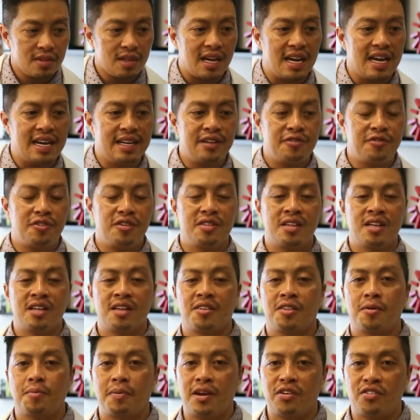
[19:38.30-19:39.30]
And if you think
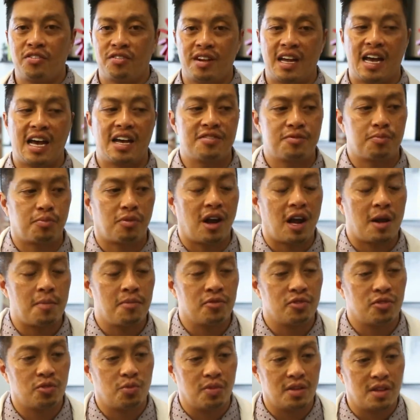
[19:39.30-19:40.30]
that the patient has
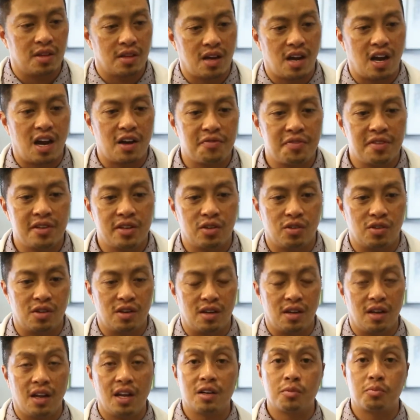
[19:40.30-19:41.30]
problems with coughing
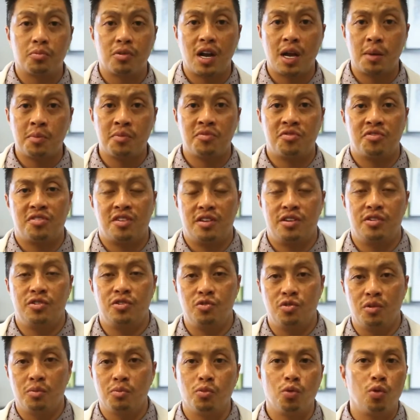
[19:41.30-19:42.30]
or lung problems, then you
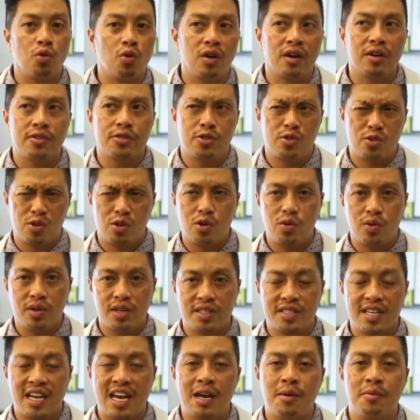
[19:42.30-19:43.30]
do a more thorough
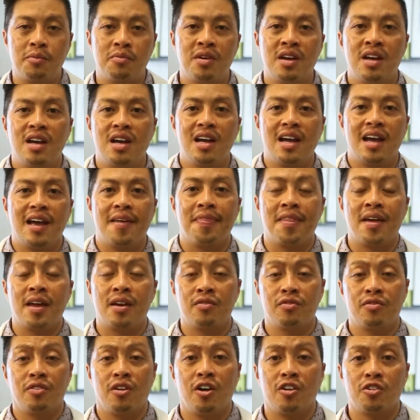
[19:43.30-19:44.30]
exam, and
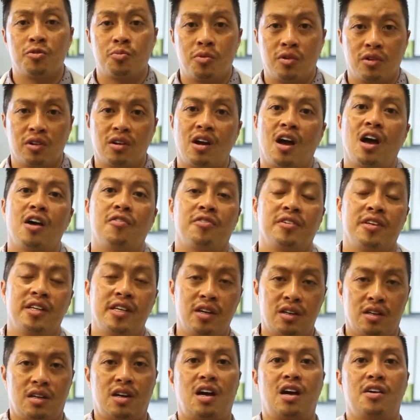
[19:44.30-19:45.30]
that involves bronchophony,
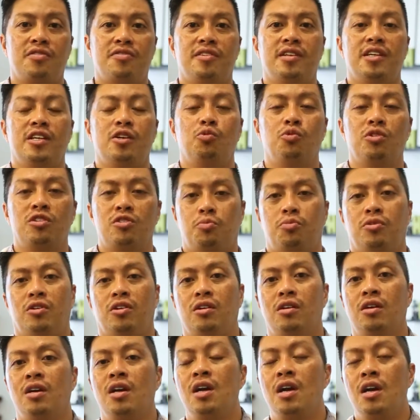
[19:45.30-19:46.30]
egophony,
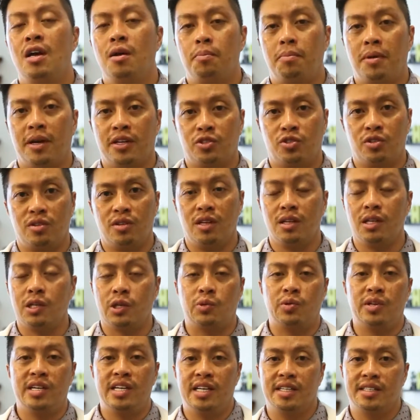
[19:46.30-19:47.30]
whisper,
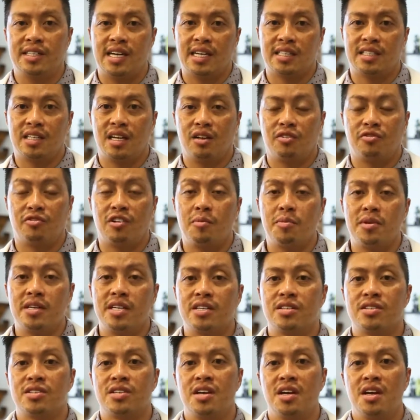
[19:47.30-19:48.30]
pectoriloquy, and tactile
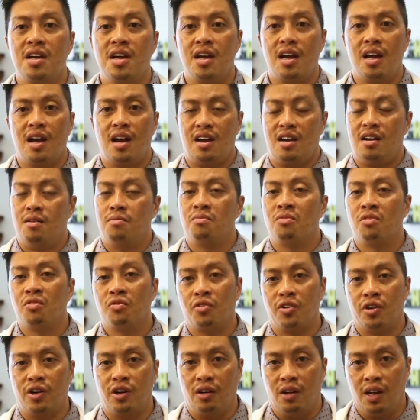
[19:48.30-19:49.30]
fremitus um,
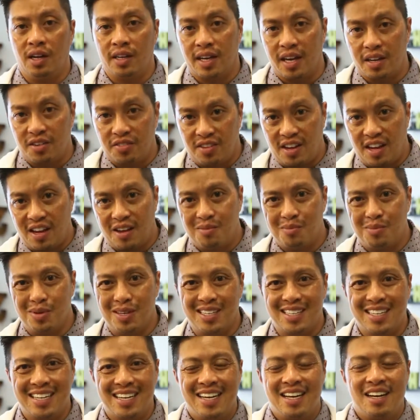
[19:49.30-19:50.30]
for your lung exam.
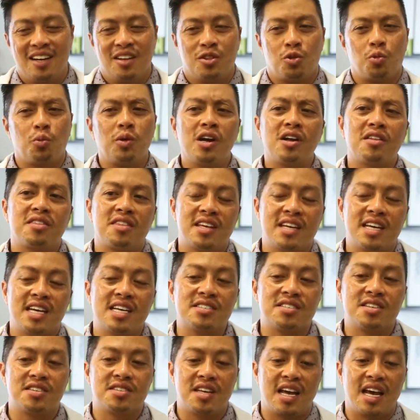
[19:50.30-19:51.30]
But the weird thing
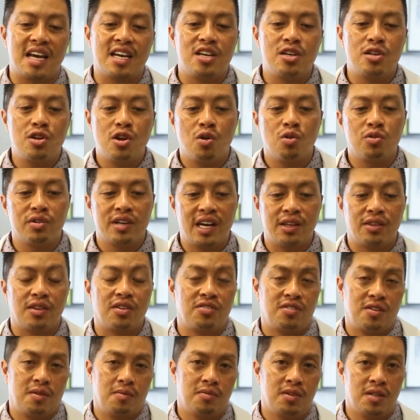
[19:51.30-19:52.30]
is, is that you don't get the
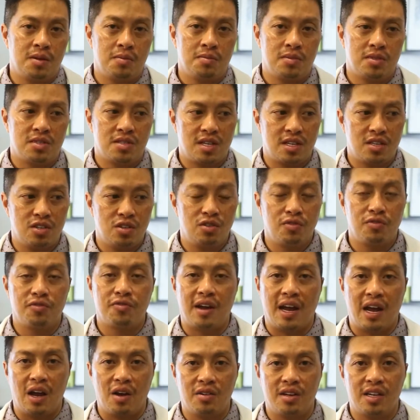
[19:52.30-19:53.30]
symptoms that you
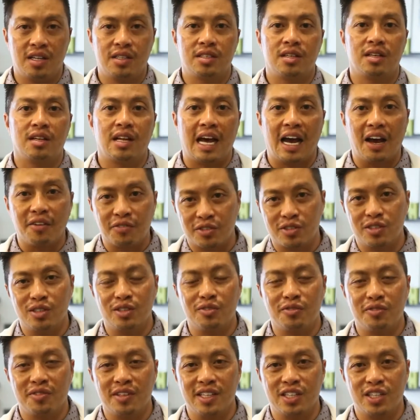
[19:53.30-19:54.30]
found until after
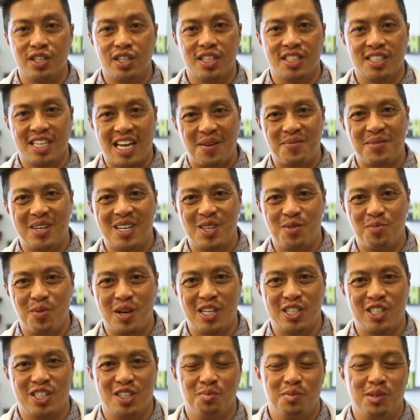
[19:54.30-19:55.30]
you finish examining the
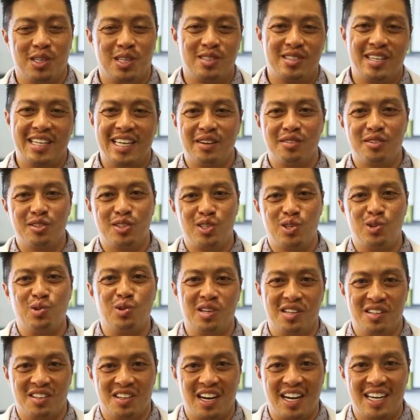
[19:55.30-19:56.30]
patient because they give it to
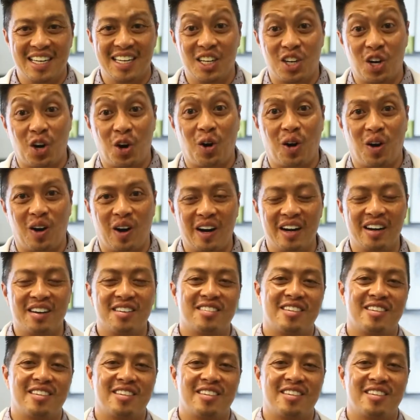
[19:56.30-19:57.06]
you in a card.